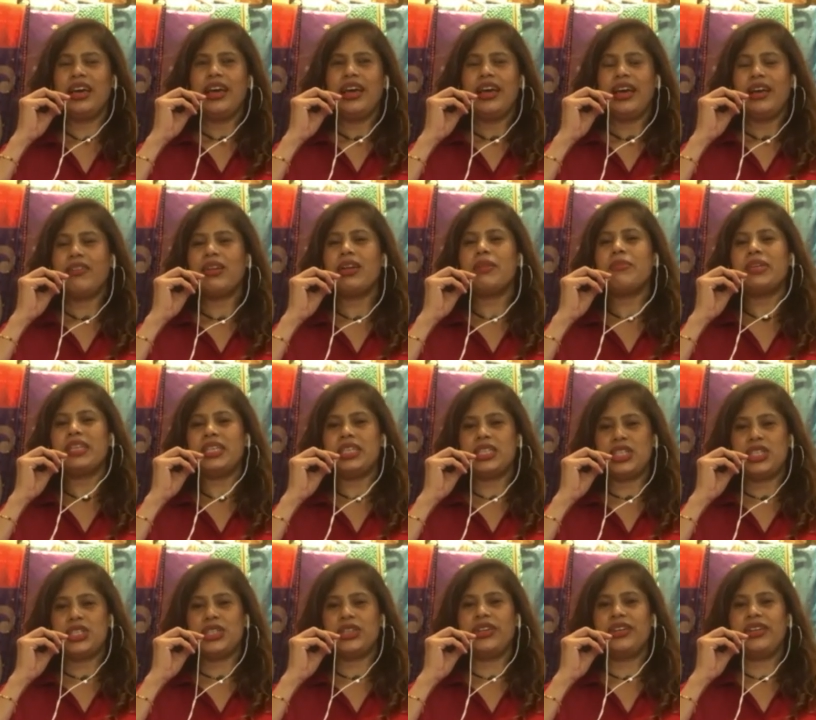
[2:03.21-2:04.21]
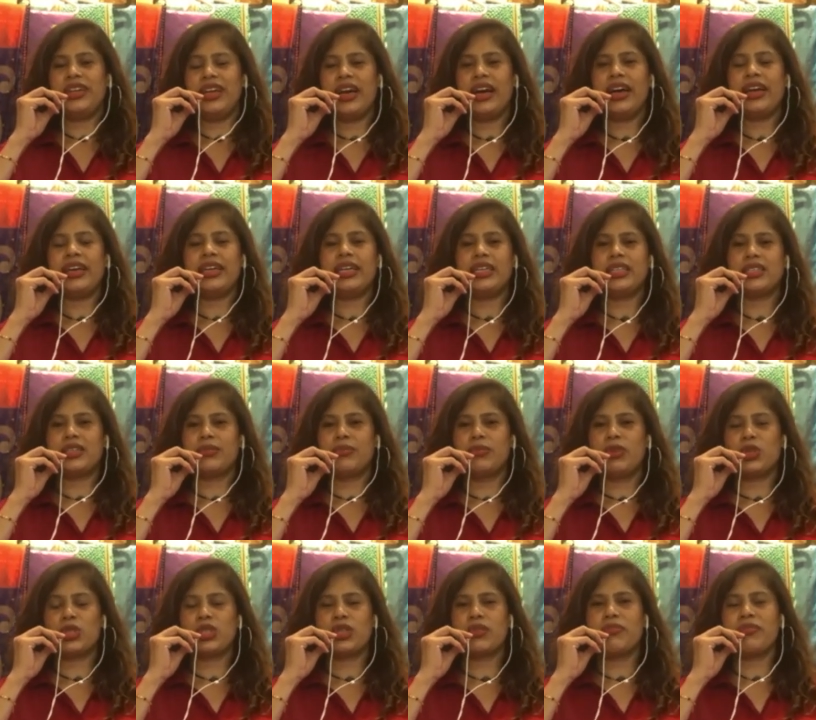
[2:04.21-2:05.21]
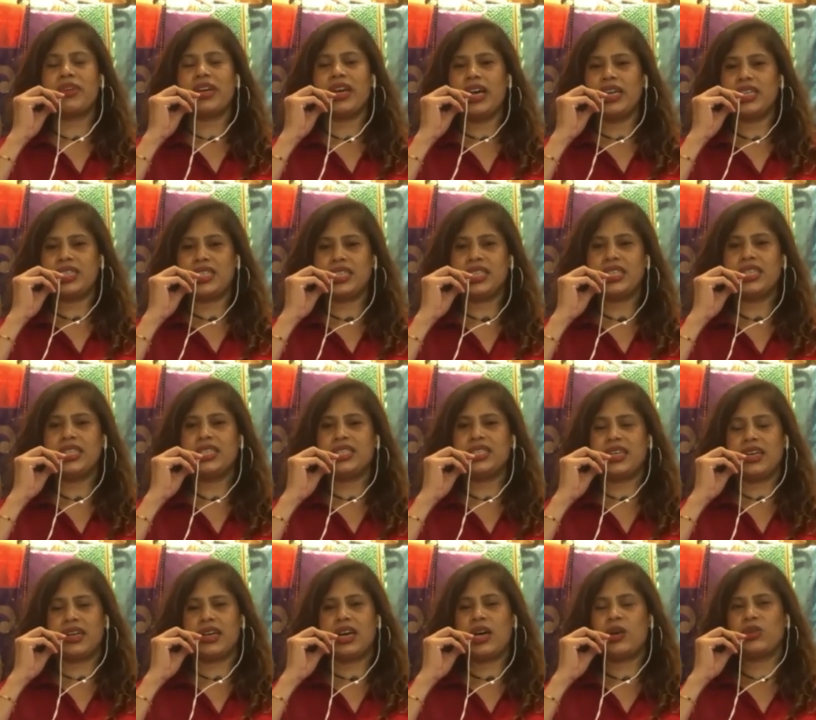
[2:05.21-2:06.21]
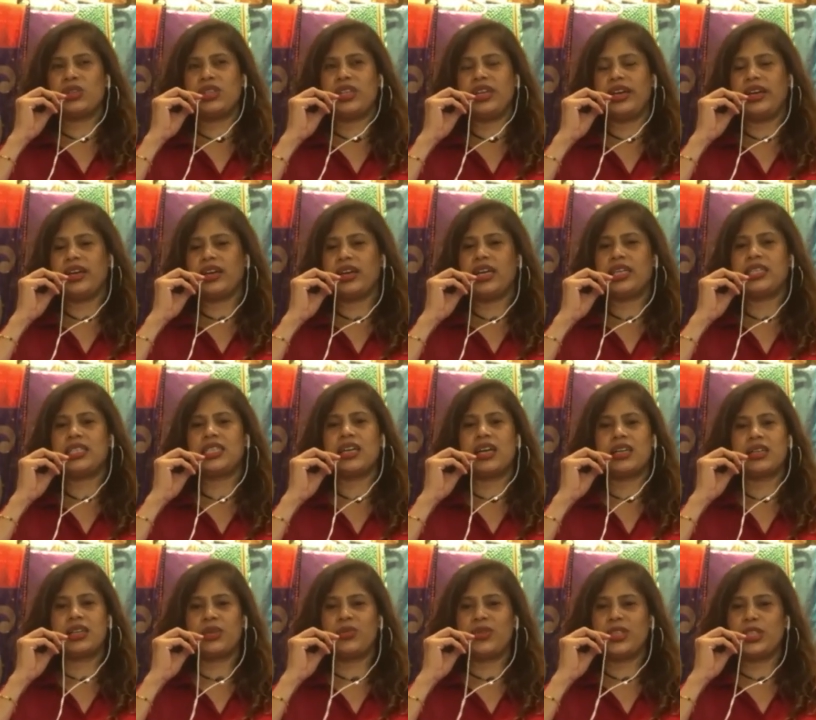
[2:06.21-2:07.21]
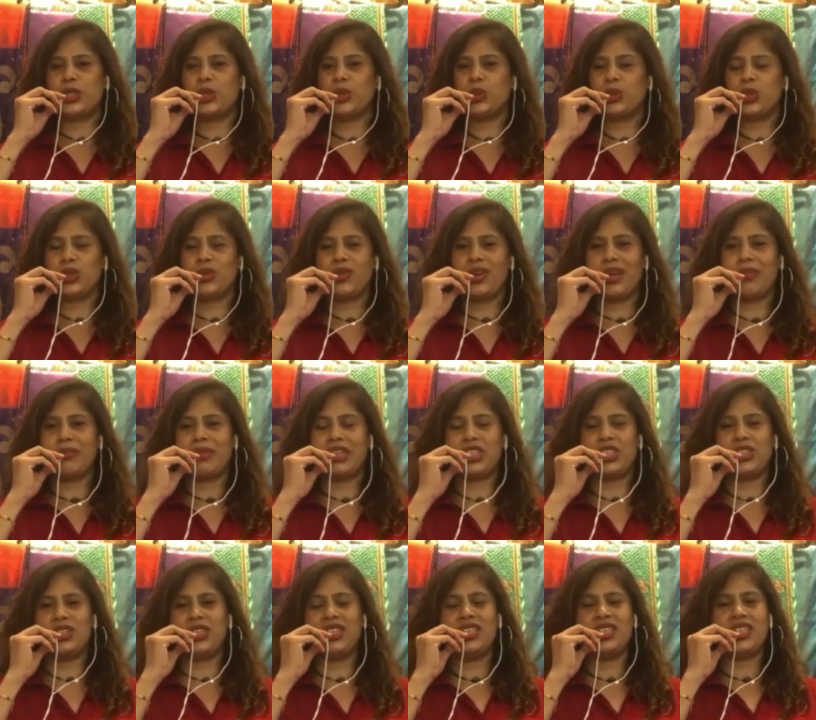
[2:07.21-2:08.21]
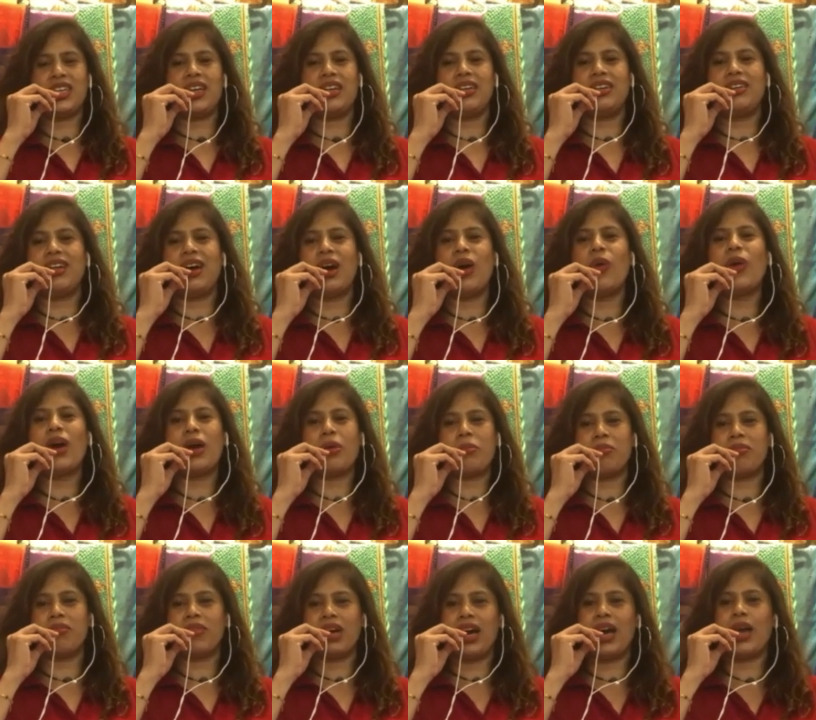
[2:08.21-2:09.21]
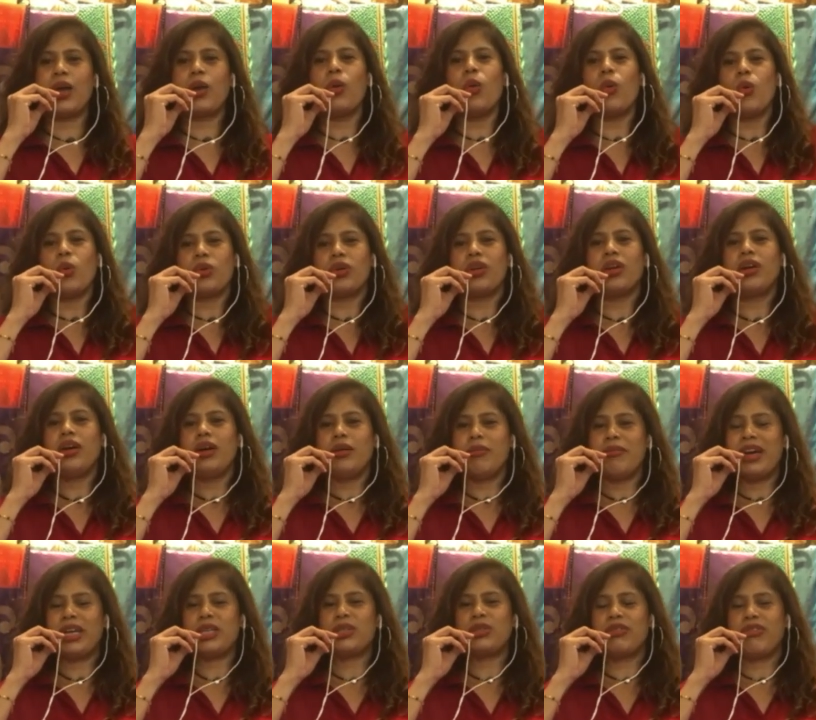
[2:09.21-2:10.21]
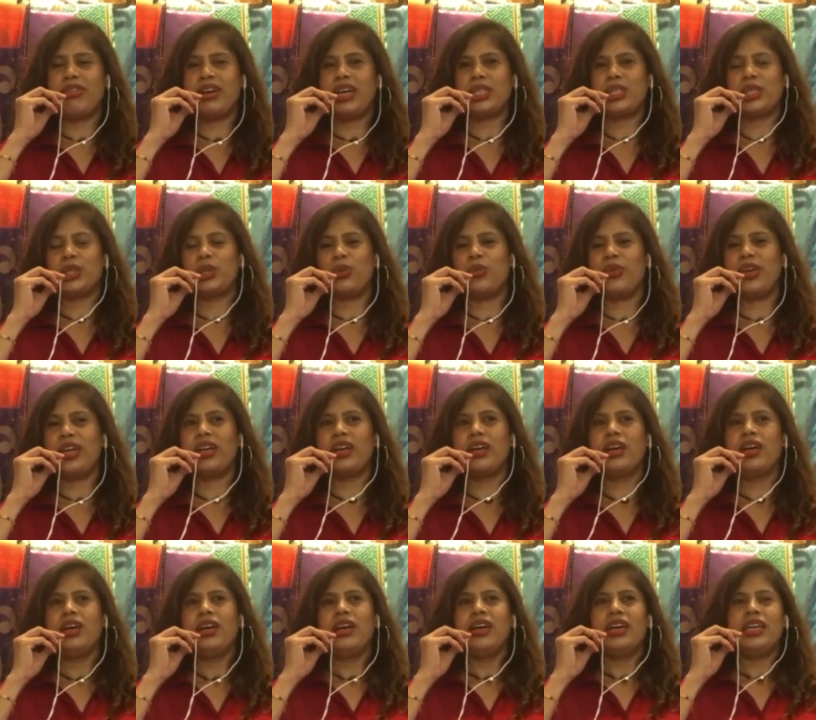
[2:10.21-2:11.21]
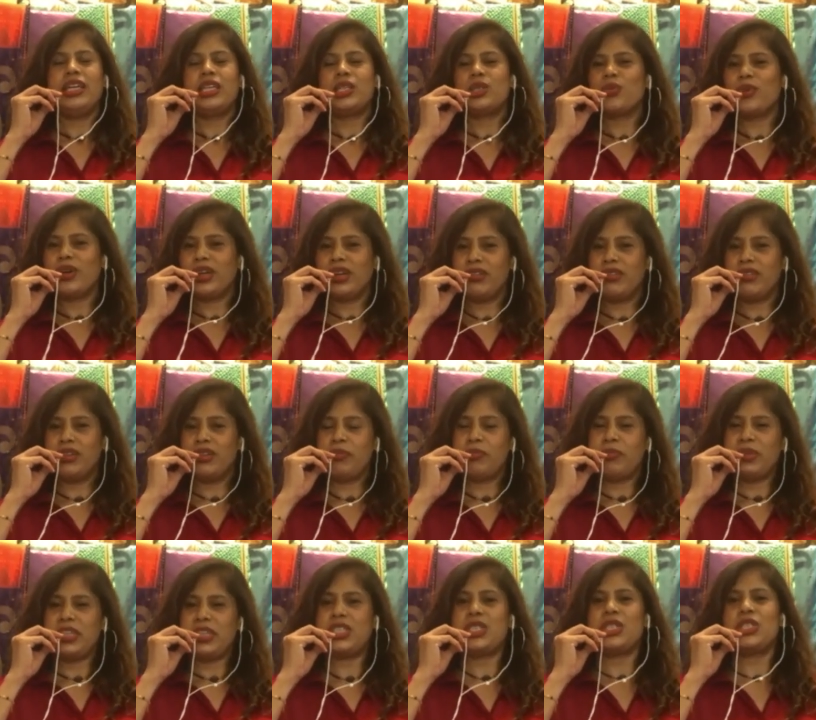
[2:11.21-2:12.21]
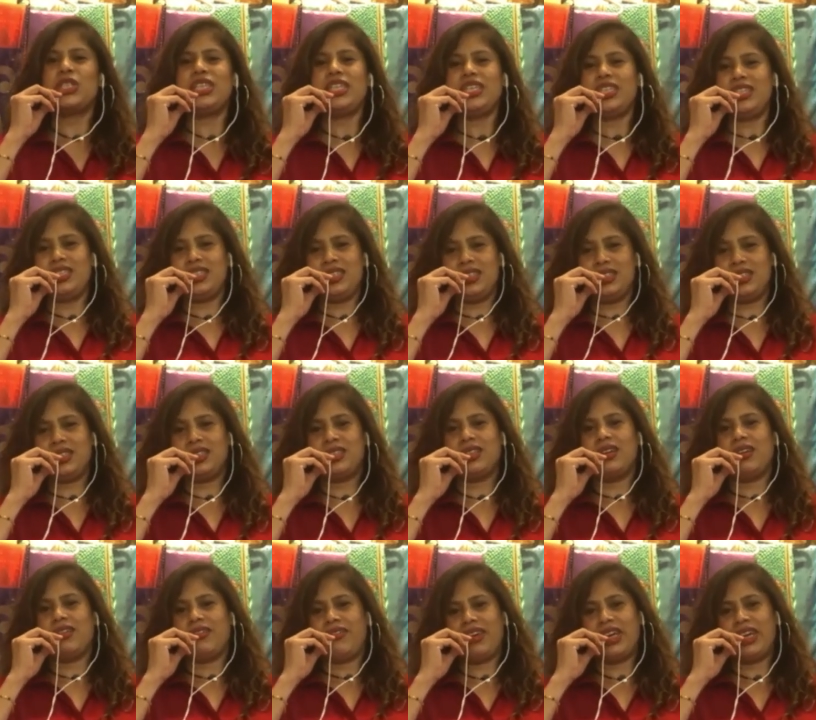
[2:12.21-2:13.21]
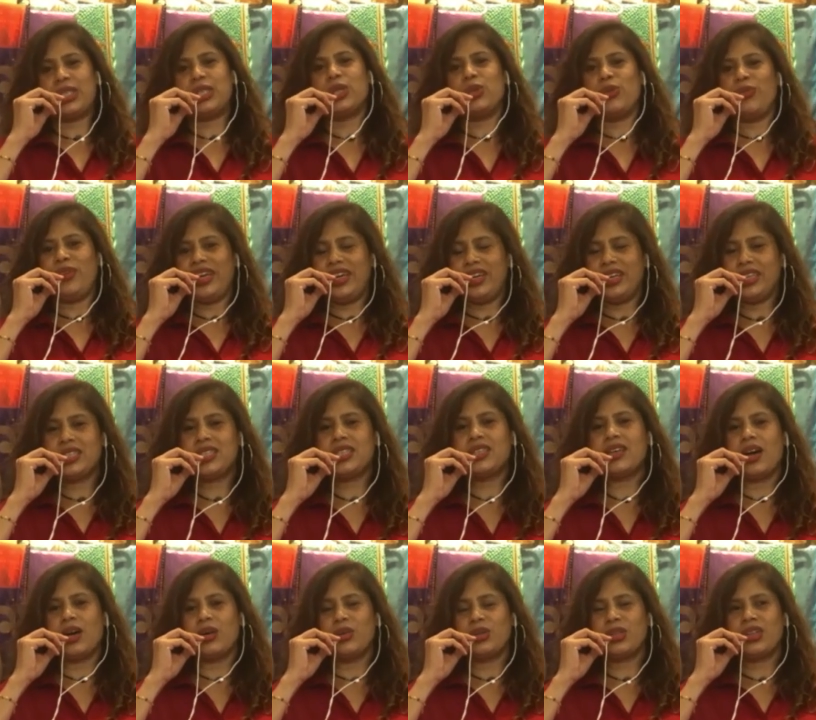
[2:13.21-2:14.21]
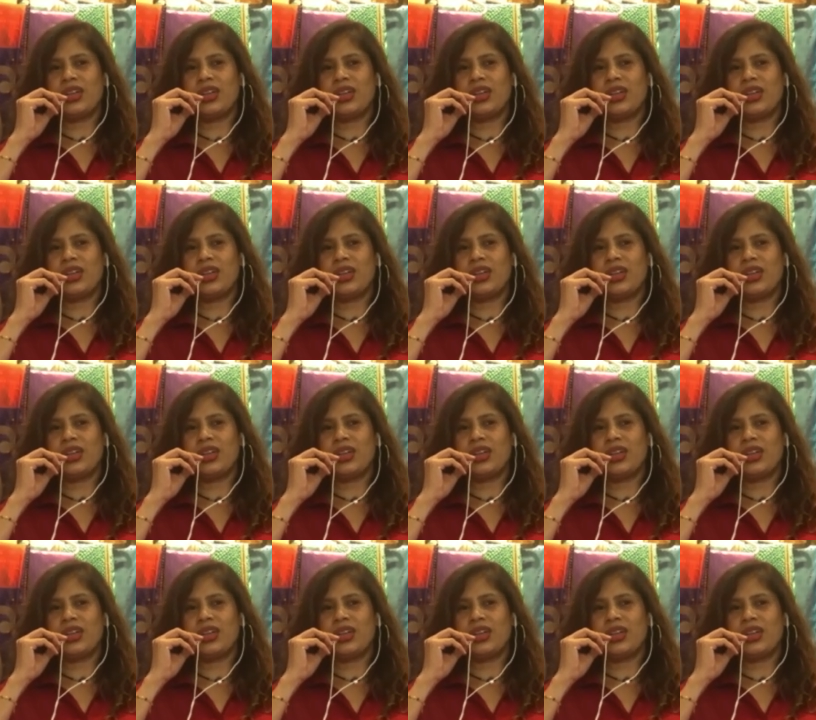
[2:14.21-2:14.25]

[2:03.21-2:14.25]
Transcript: everybody's journey. I guess most of my articles are out there. I started with two sewing machines and now I own Mysore Fashion Week. It's one of the prestigious fashion week in South,